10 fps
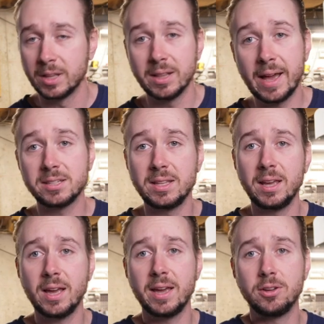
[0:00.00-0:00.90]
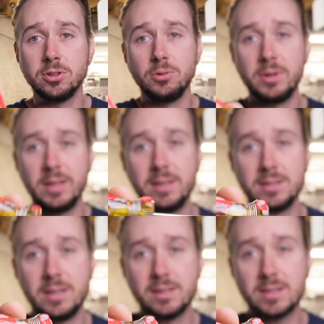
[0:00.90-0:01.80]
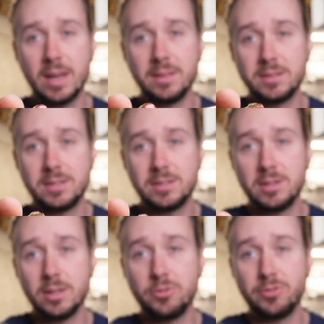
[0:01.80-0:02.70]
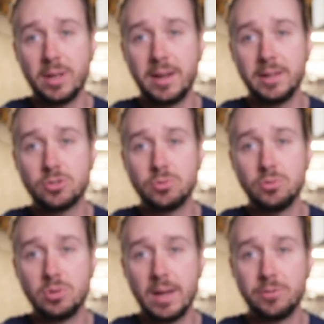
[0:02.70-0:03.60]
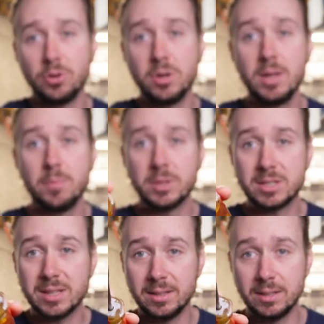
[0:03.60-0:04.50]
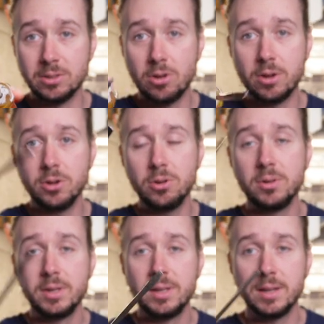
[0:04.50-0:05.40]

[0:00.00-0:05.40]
Last thing I include is this guy. This is another flathead screwdriver, but slightly longer.